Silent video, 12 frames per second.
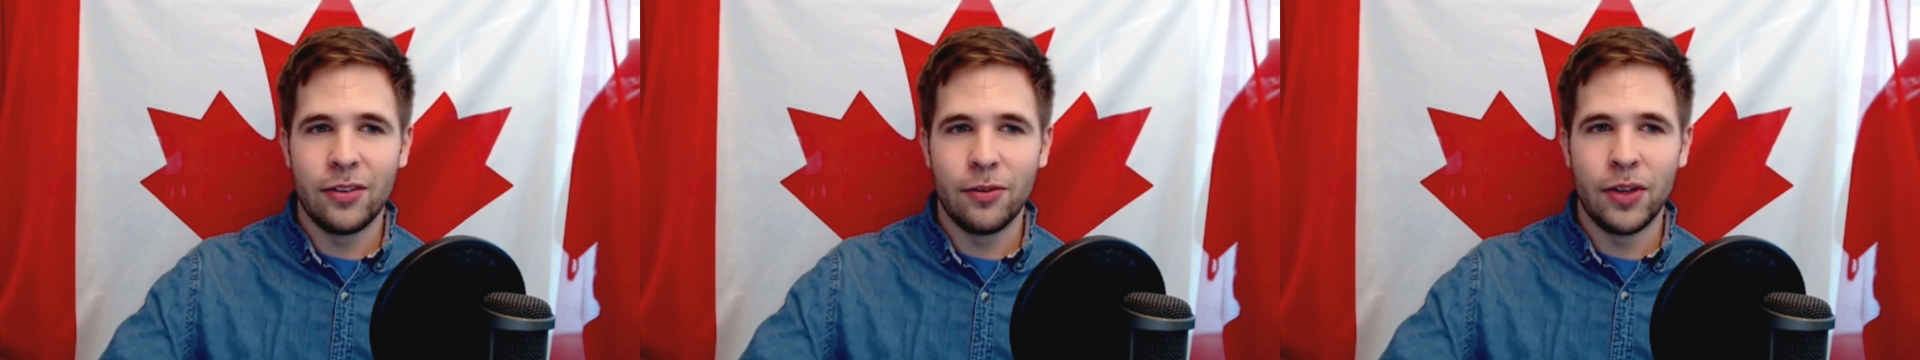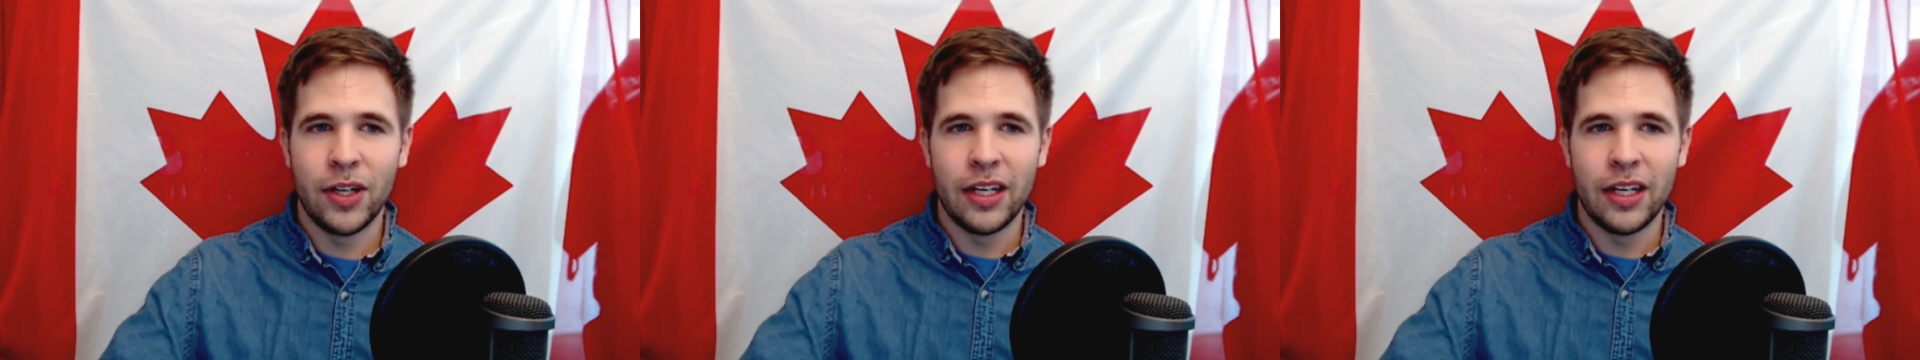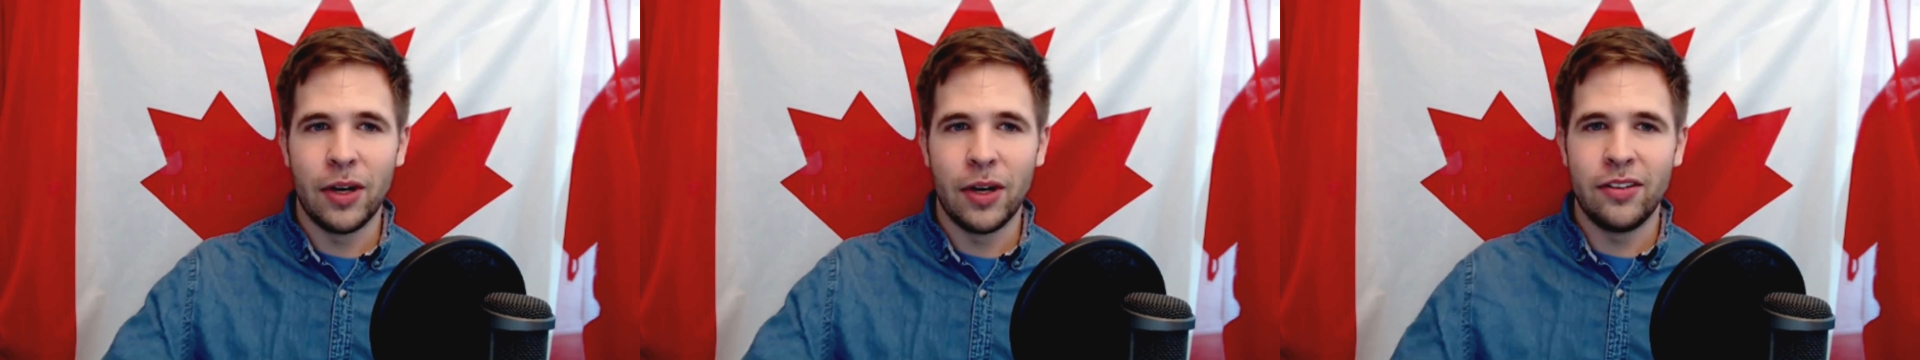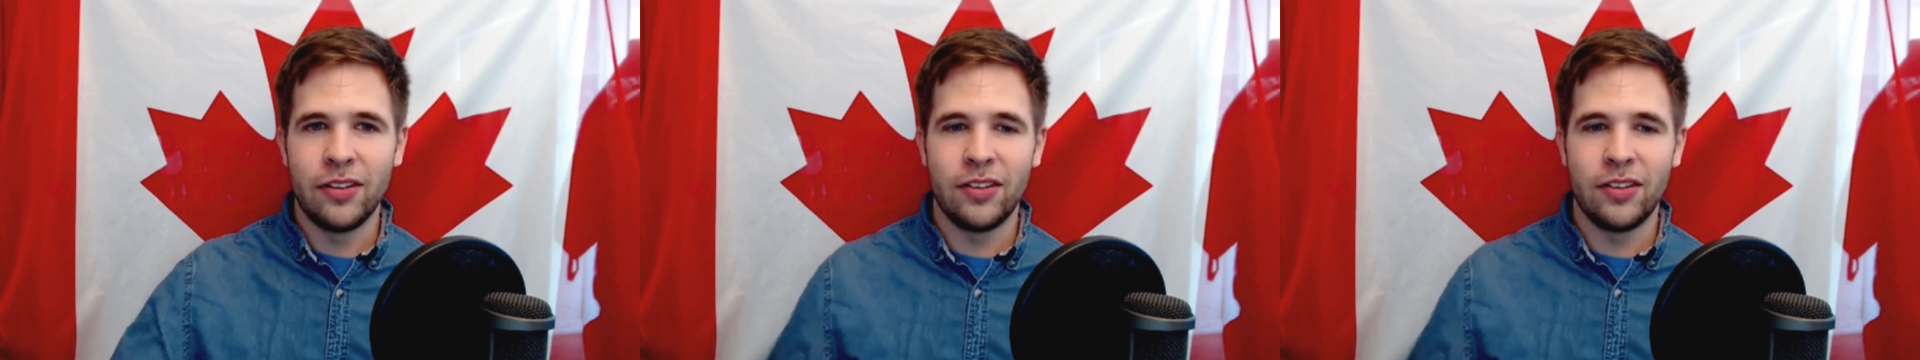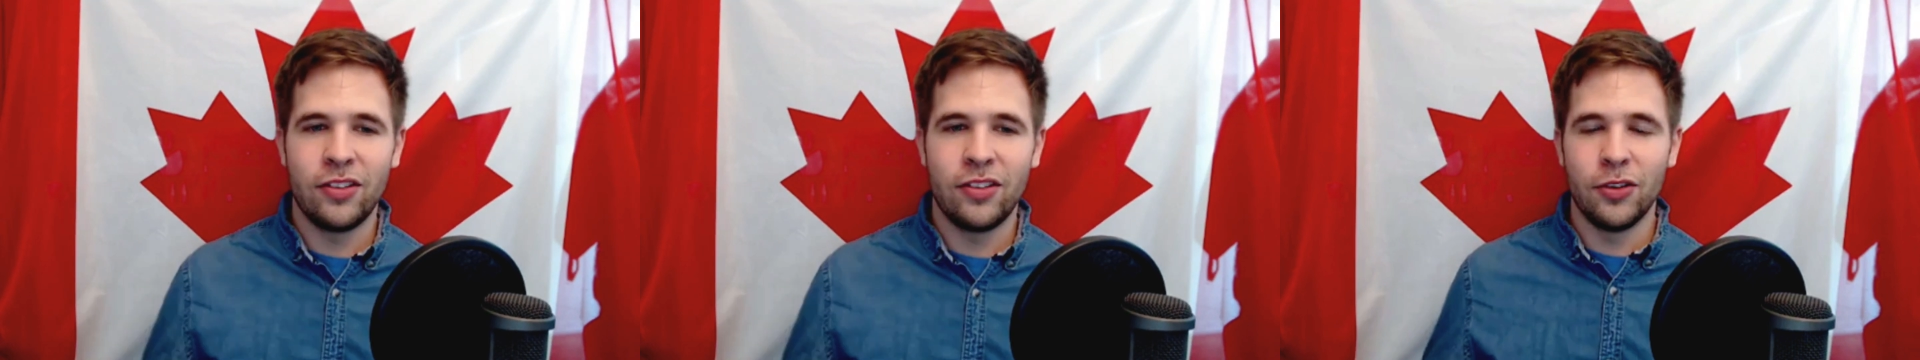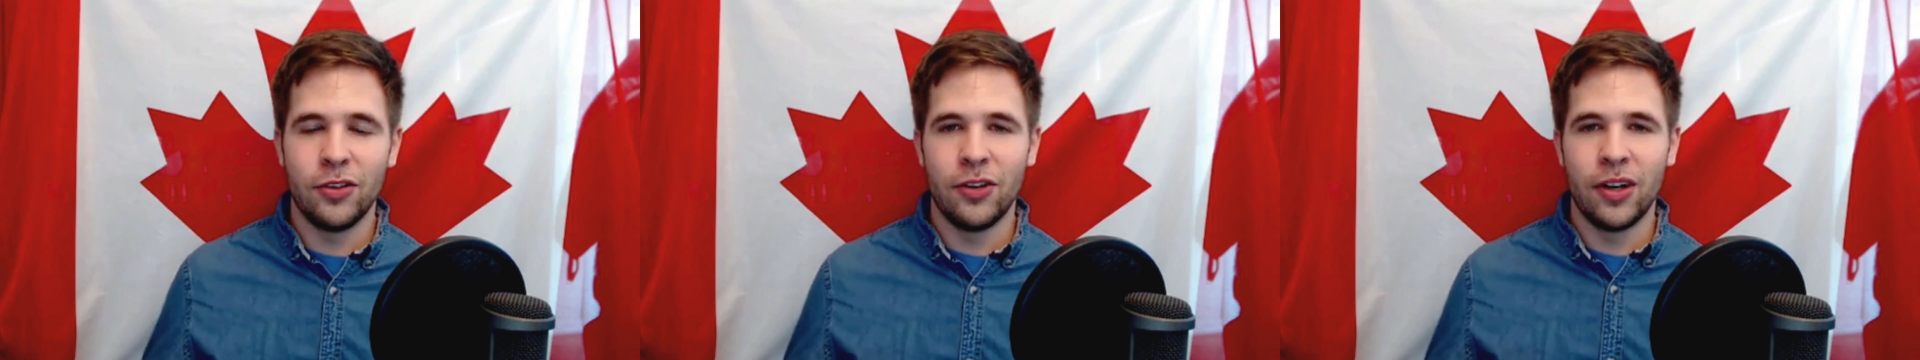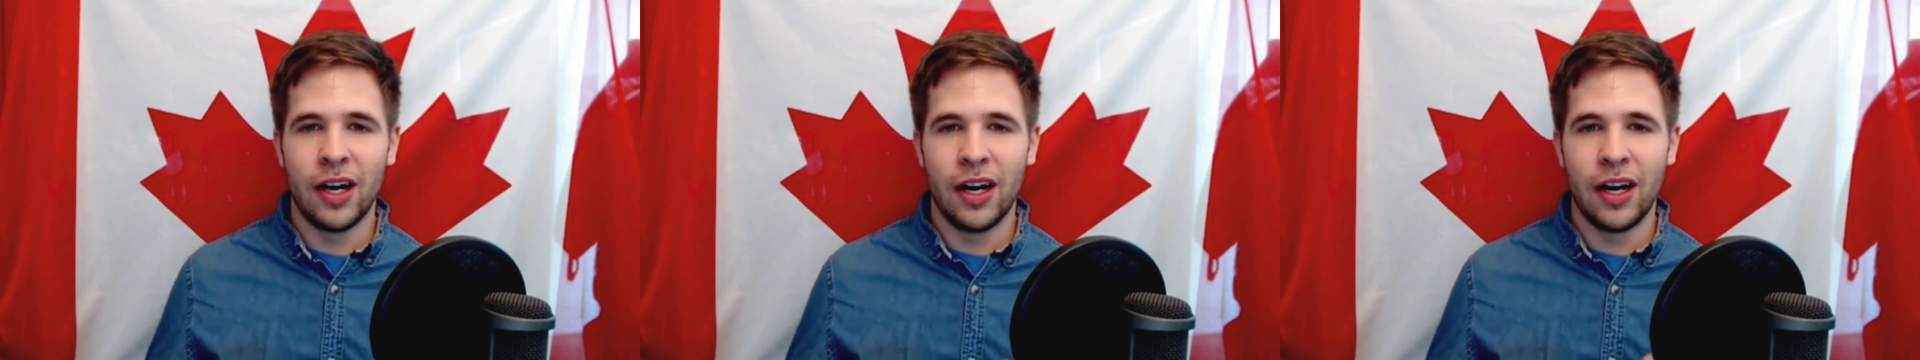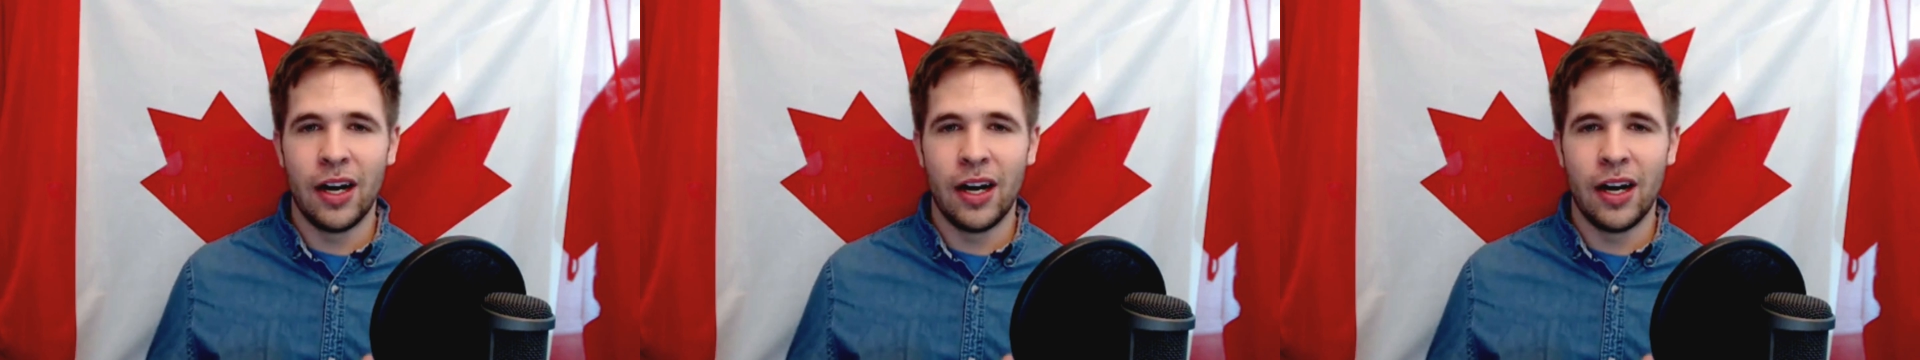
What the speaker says: we went to